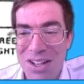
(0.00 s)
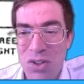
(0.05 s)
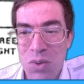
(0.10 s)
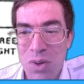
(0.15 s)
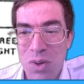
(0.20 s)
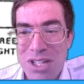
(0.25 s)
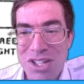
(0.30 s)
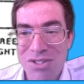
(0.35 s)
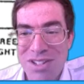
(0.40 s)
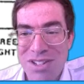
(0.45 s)

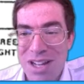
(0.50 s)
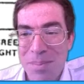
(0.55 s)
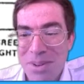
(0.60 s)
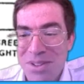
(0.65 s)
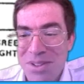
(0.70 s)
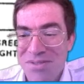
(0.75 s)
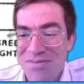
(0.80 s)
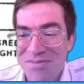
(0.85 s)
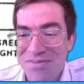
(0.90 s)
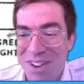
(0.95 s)
20 degrees up
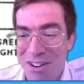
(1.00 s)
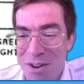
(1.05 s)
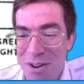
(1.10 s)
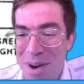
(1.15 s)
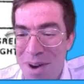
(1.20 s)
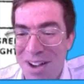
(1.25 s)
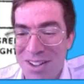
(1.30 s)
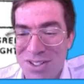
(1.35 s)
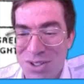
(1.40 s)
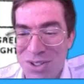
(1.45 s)
isn't very
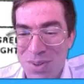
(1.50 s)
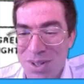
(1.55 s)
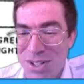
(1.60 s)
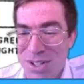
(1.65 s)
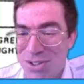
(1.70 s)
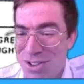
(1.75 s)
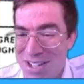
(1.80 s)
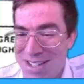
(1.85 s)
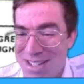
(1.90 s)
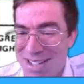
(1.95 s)
much, 20
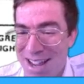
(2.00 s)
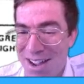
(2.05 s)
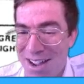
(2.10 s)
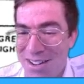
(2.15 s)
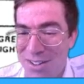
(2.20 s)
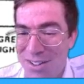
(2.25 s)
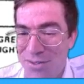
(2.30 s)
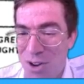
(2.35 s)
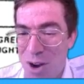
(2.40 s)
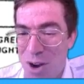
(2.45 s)
degrees down
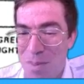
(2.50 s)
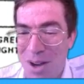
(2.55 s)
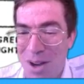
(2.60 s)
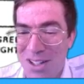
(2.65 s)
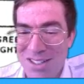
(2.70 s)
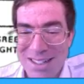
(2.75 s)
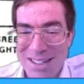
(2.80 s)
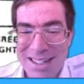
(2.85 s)
is very much.